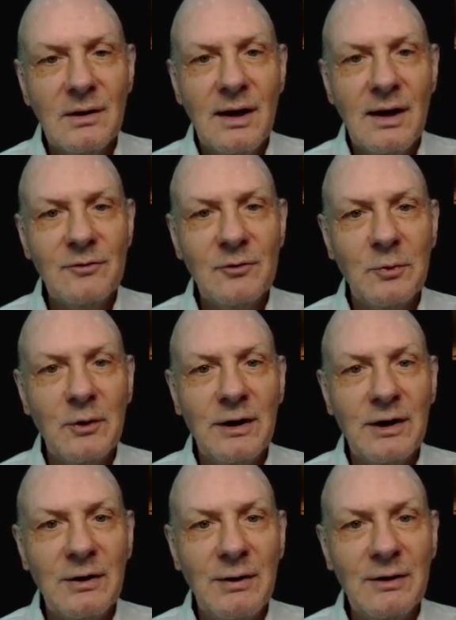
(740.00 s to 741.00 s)
After
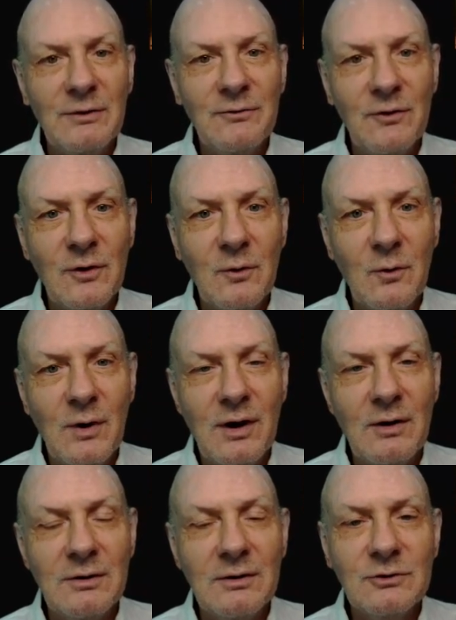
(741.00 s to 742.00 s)
playing around for a
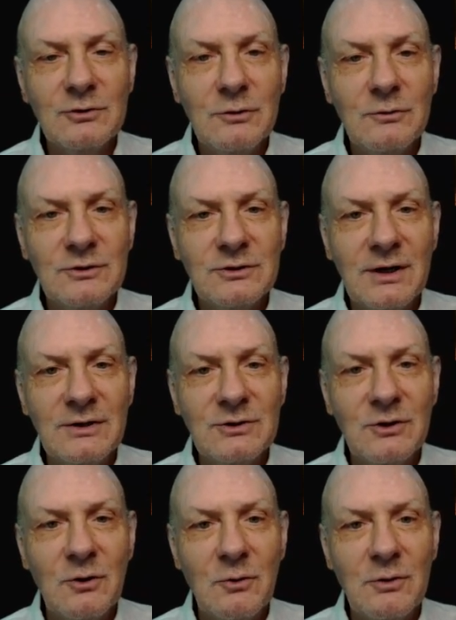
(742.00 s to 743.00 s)
while, Truth decides to
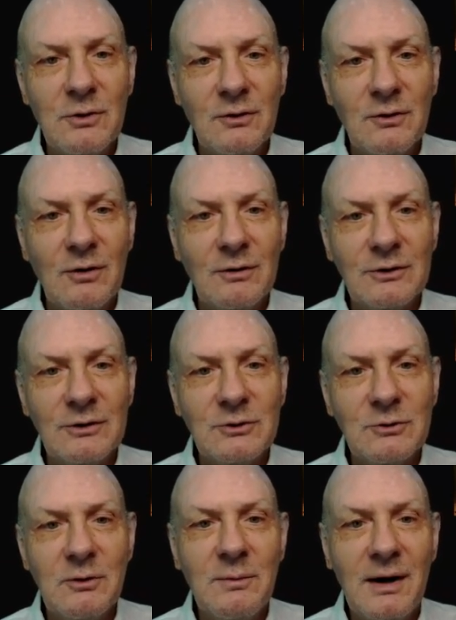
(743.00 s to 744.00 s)
go on a longer
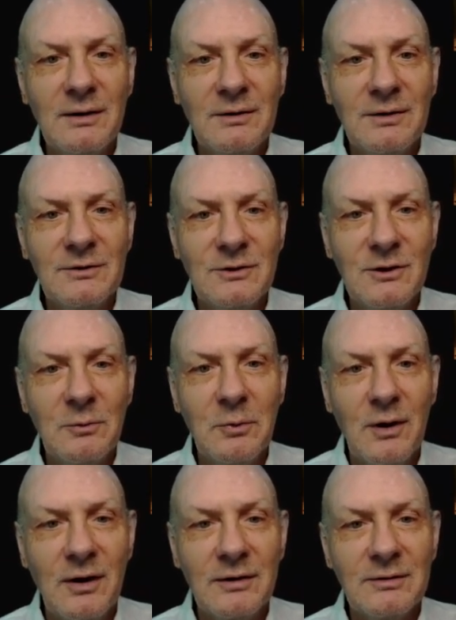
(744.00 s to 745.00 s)
swim out into the
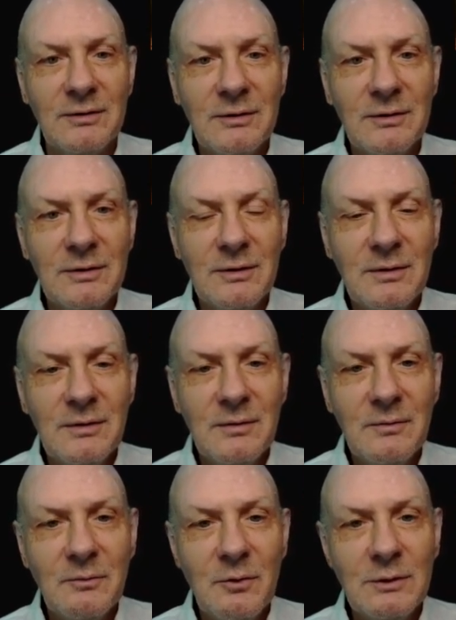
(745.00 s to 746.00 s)
pond.
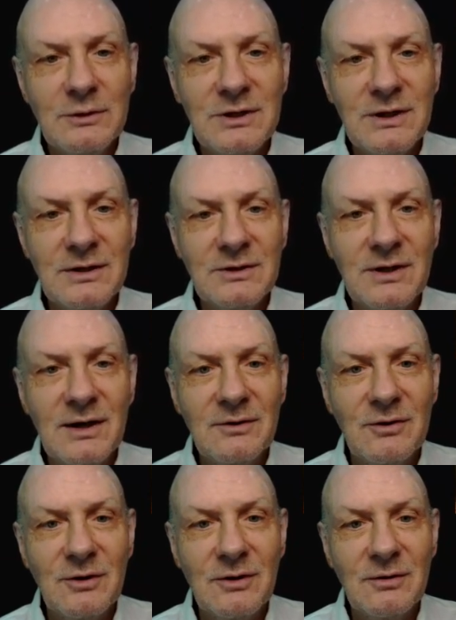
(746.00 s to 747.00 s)
But once he gets
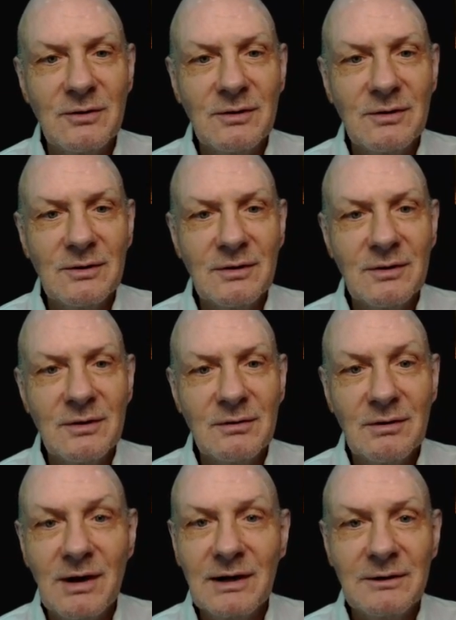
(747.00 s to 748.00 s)
out there,
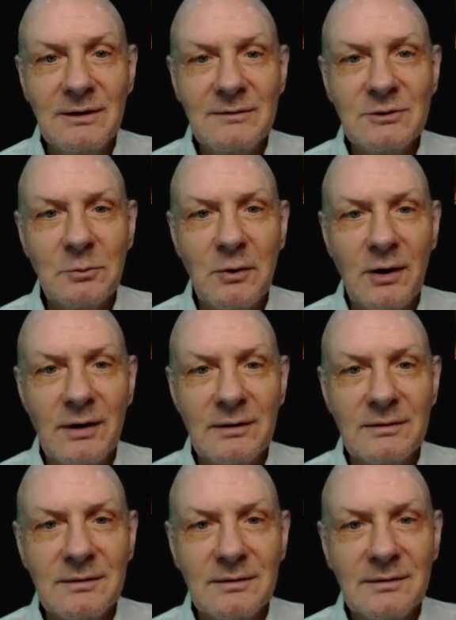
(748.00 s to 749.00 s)
Lie leaves the
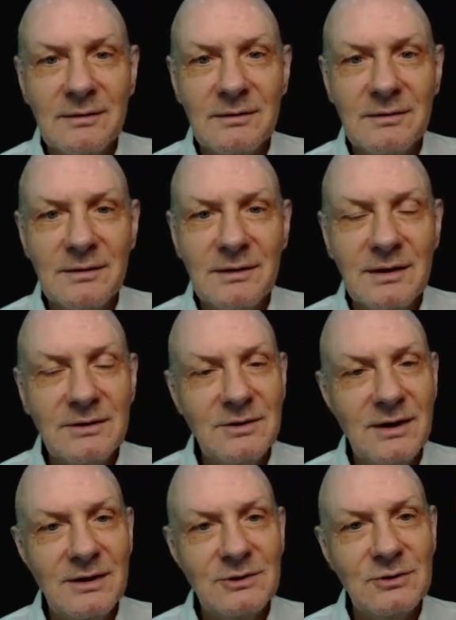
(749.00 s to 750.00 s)
pond and
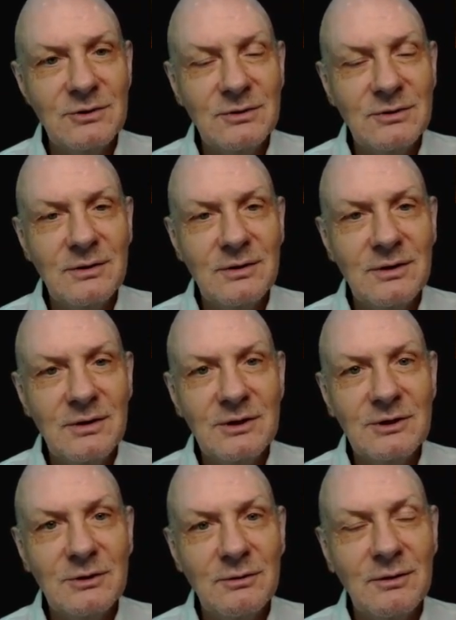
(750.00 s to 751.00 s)
takes
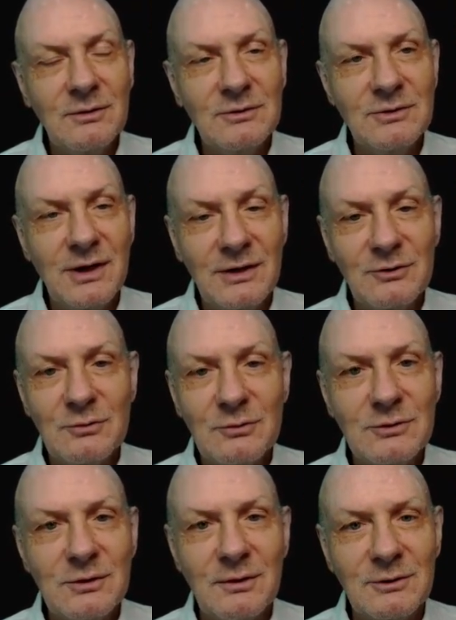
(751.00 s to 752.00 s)
his clothes and
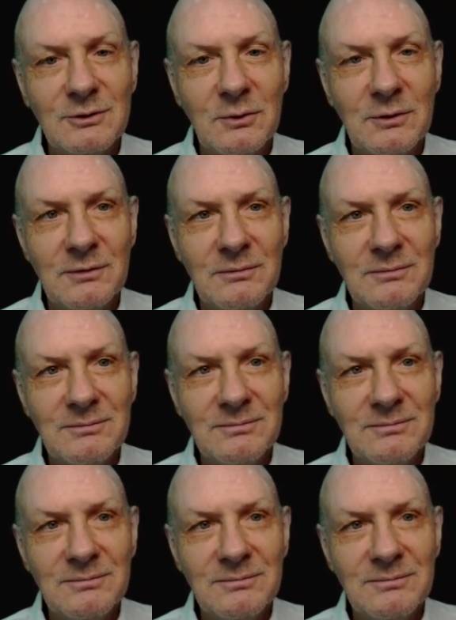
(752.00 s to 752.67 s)
Truth's clothes with him.